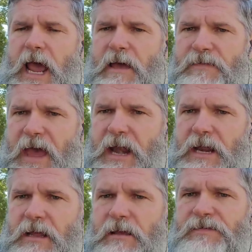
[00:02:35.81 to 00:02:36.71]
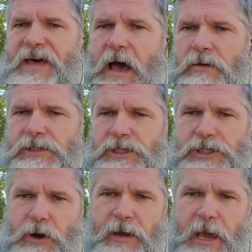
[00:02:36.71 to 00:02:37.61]
and then thousands
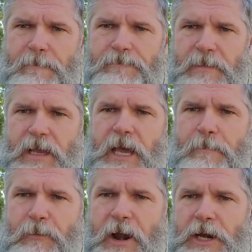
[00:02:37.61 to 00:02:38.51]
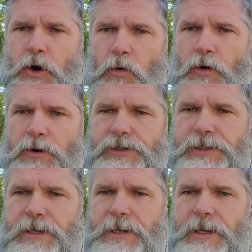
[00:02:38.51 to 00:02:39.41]
showing up at Brendin Horner's,